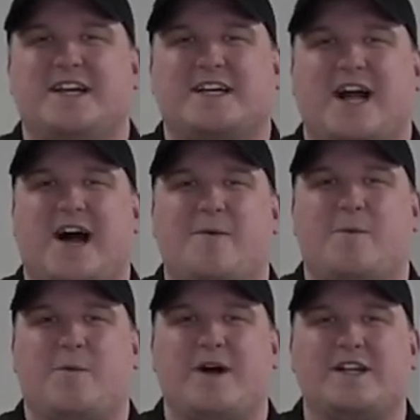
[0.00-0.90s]

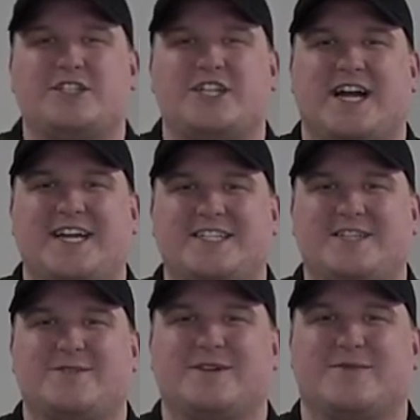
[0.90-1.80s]
God, what should I
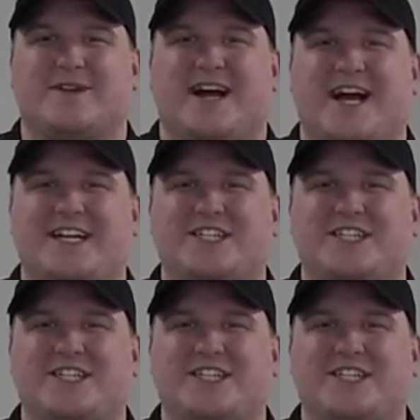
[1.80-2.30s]
do with what I